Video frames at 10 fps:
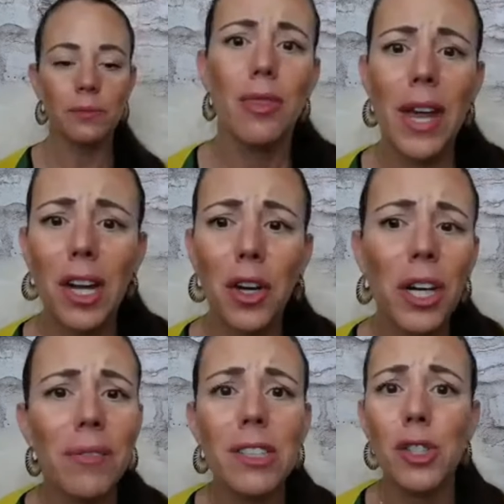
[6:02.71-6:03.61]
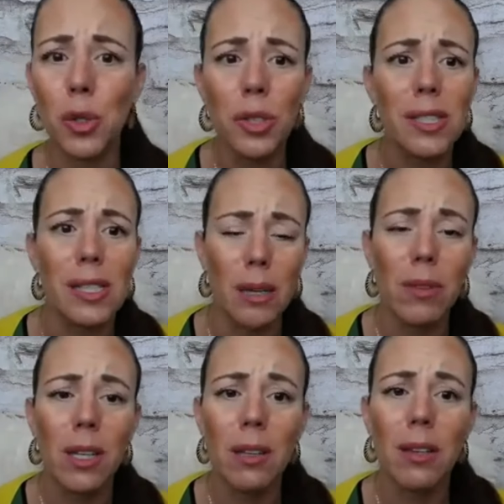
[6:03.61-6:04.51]
They could even do the same
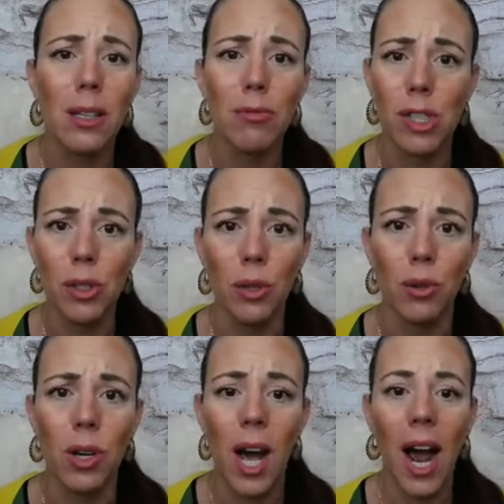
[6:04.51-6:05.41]
thing that you do.